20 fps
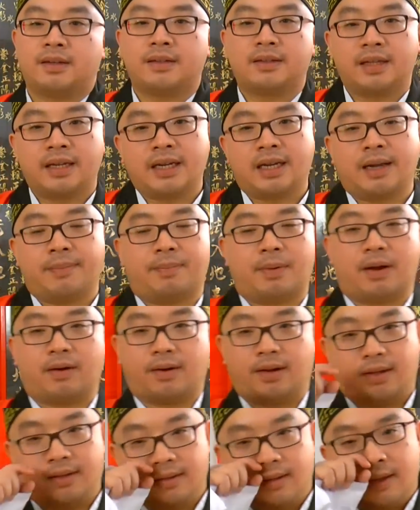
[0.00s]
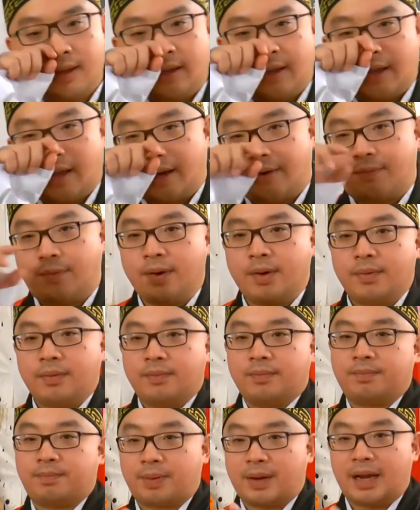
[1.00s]
Think about it. Every
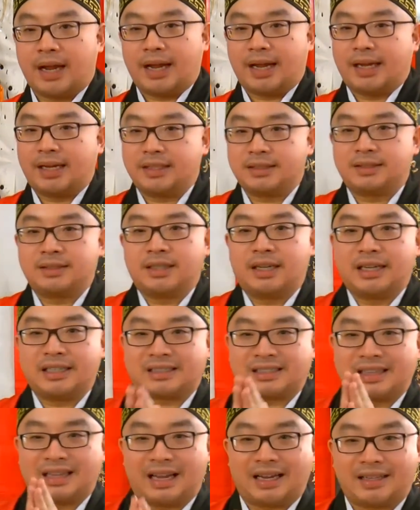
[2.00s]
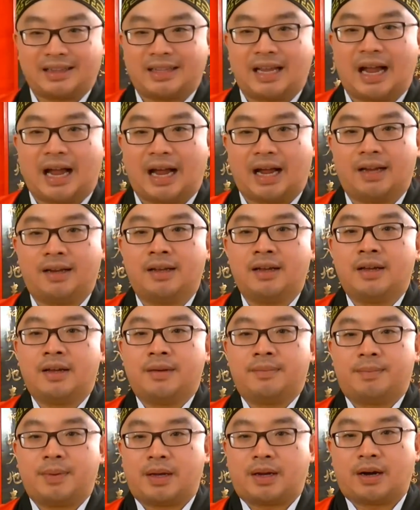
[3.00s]
place is like that
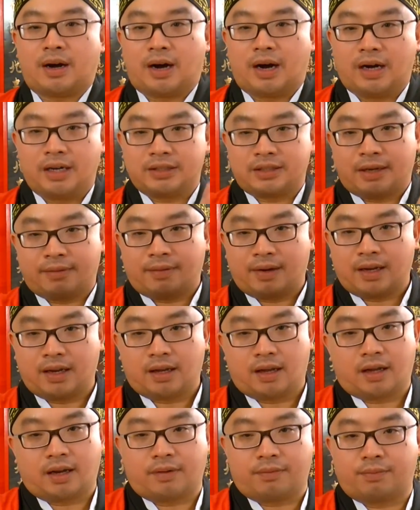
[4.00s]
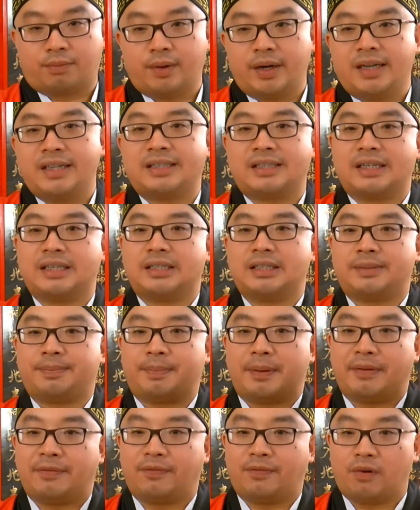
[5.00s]
because of a lot of reasons
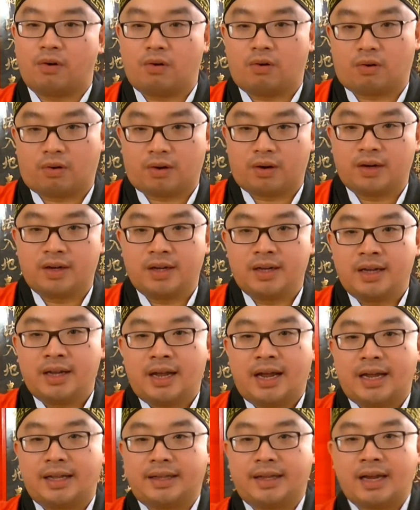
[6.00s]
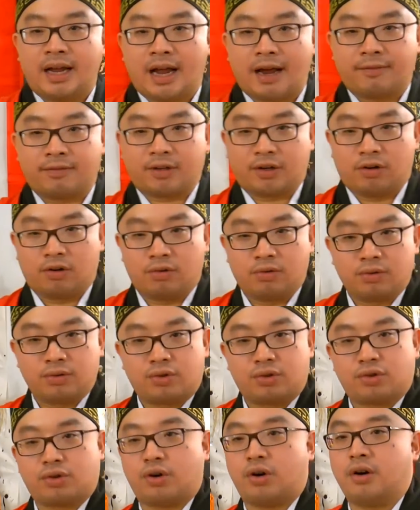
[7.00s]
before. And they have their
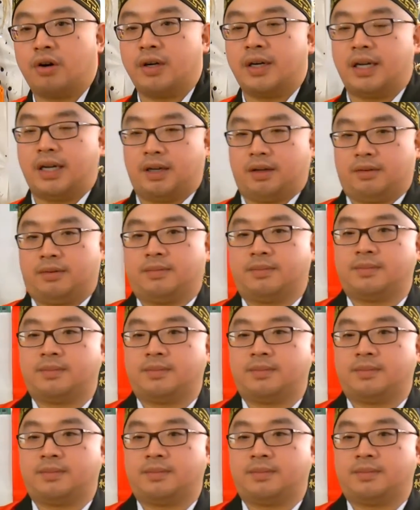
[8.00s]
own journey.